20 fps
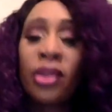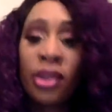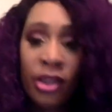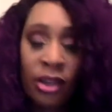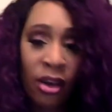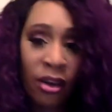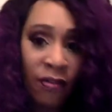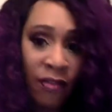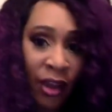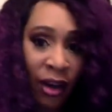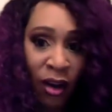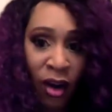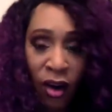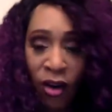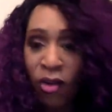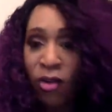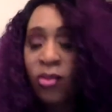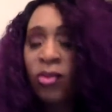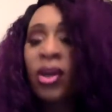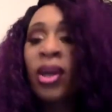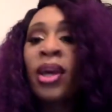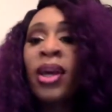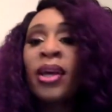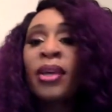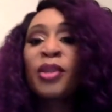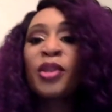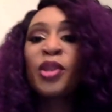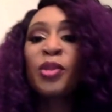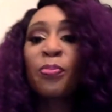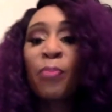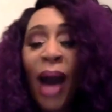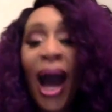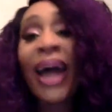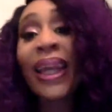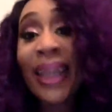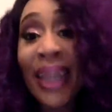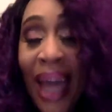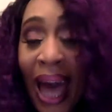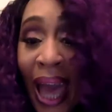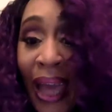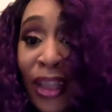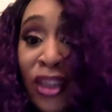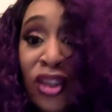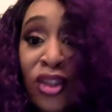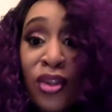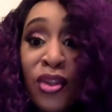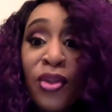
deserve their own spotlight.